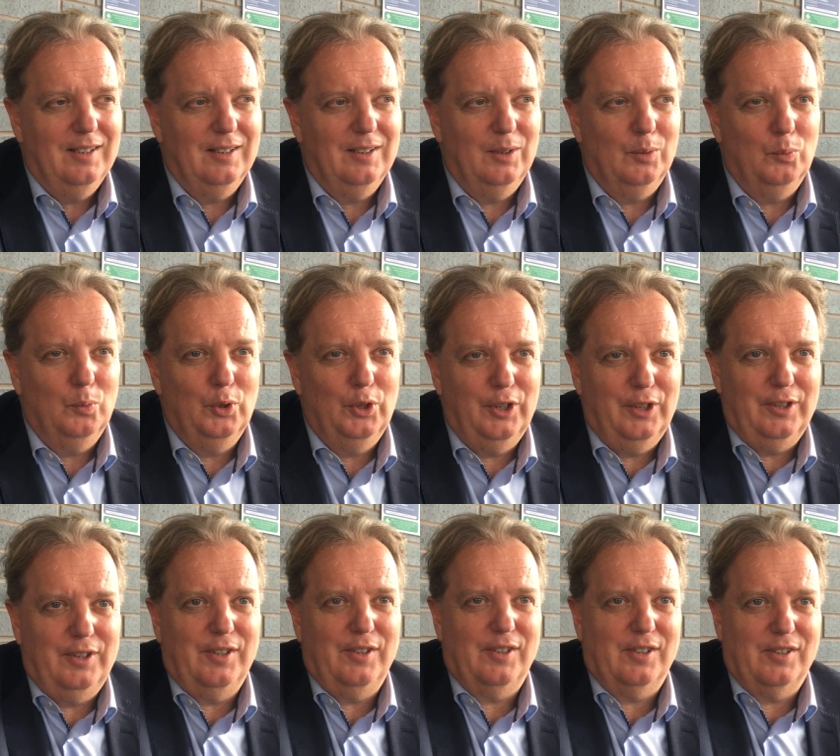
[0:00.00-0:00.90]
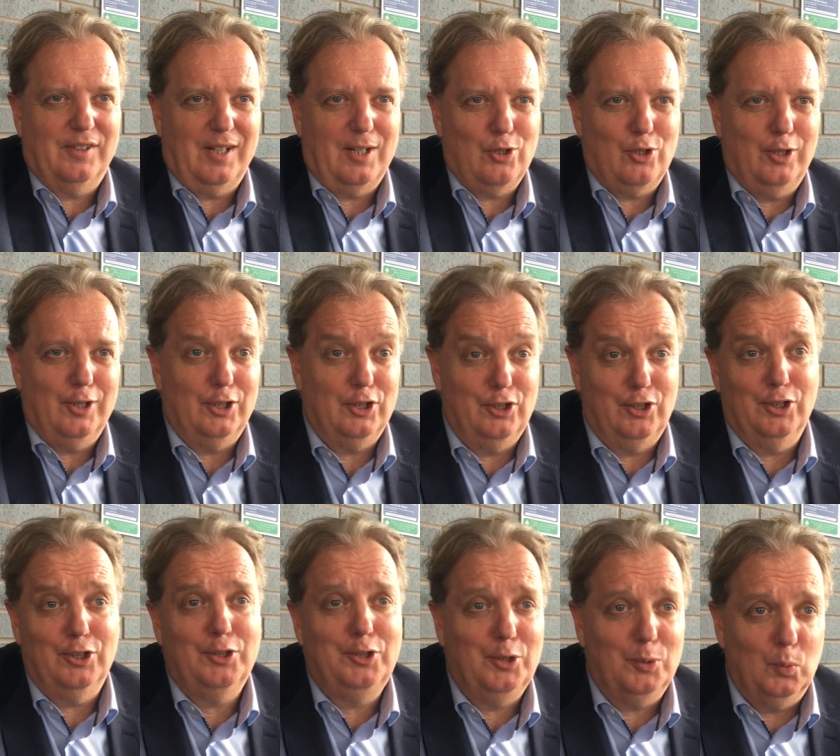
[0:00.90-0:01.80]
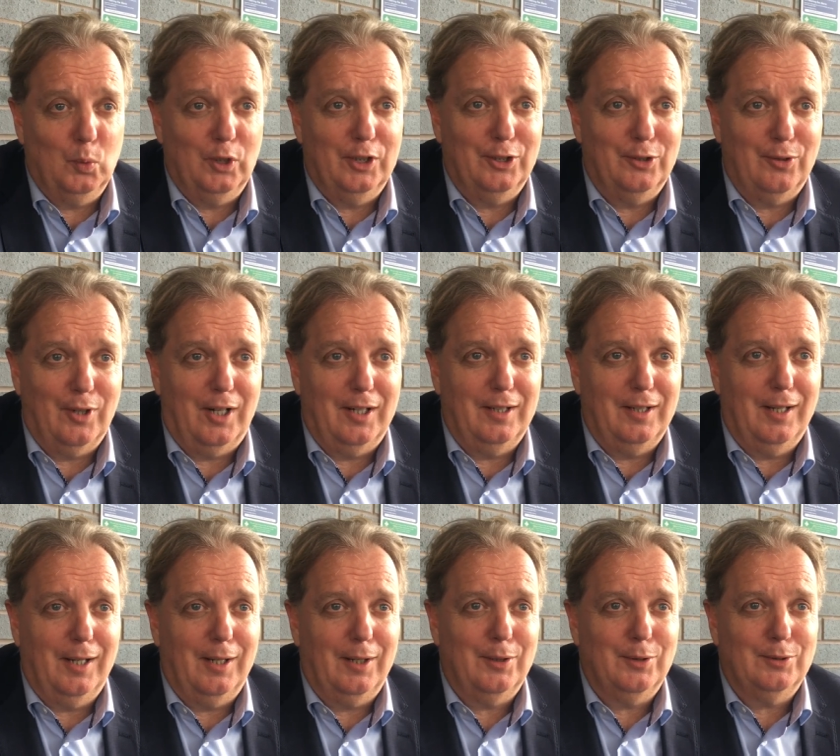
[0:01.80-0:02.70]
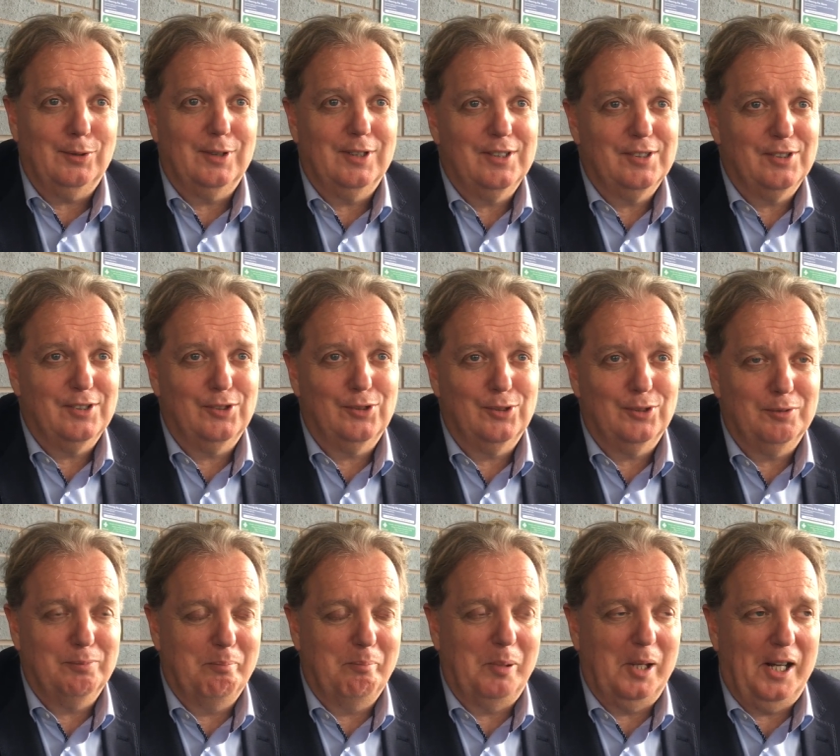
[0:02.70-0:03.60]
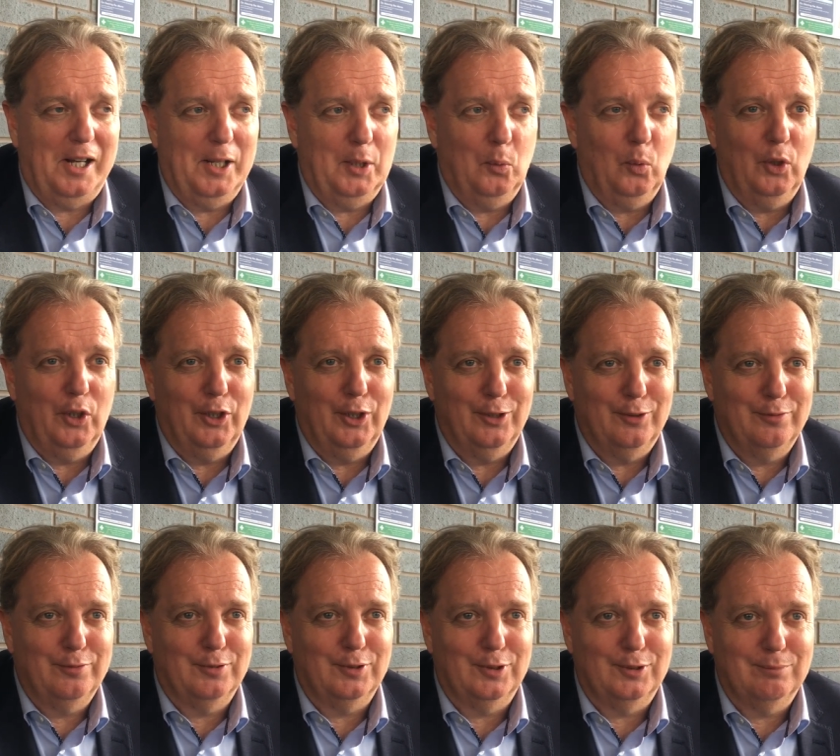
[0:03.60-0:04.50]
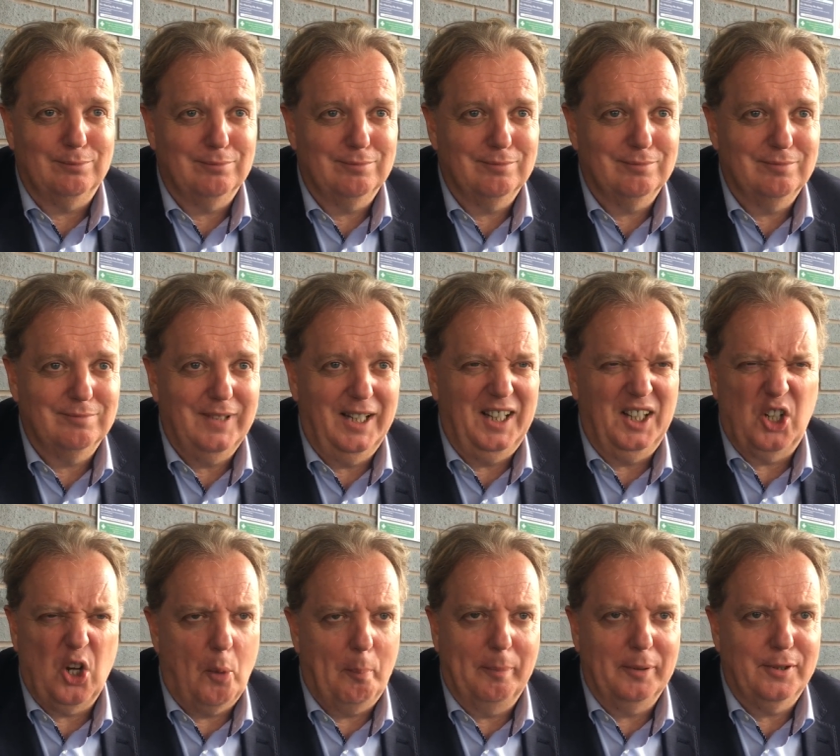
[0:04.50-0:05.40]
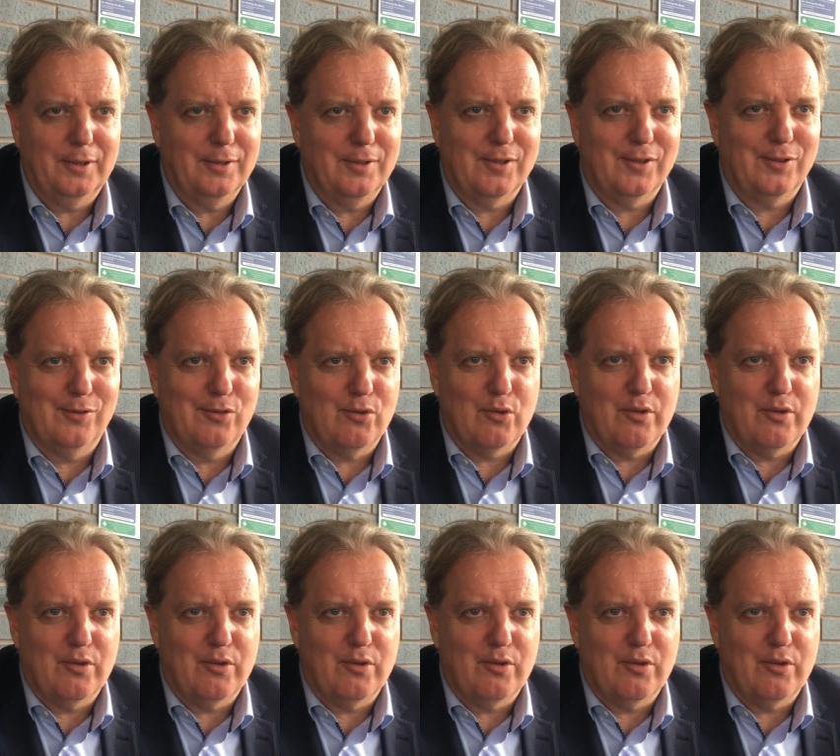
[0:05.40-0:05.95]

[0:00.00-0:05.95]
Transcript: the word is essentially a dirty word right now as a sort of byword for incompetence and